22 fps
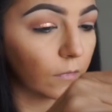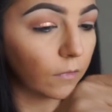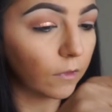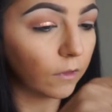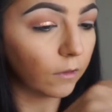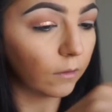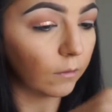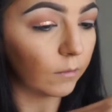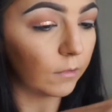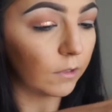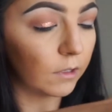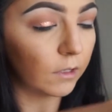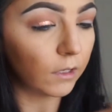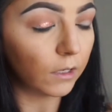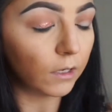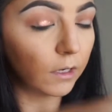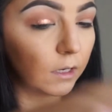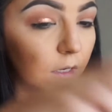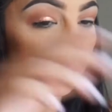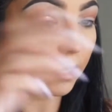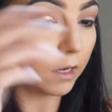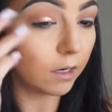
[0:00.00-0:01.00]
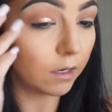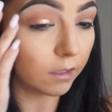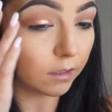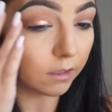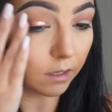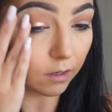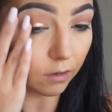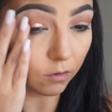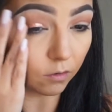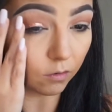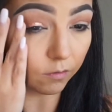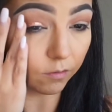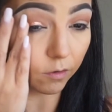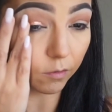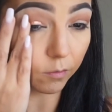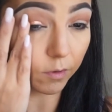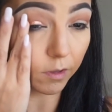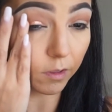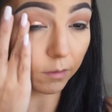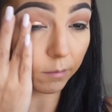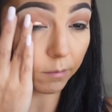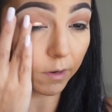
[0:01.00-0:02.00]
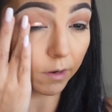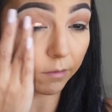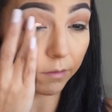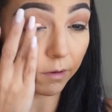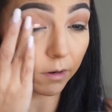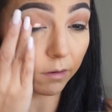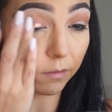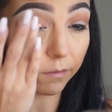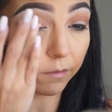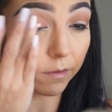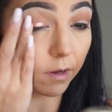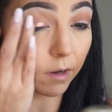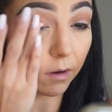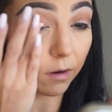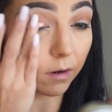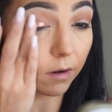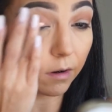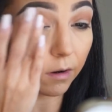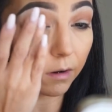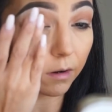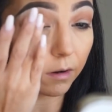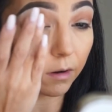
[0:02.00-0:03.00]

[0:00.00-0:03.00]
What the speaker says: I'm just gonna kind of take over with my ring finger.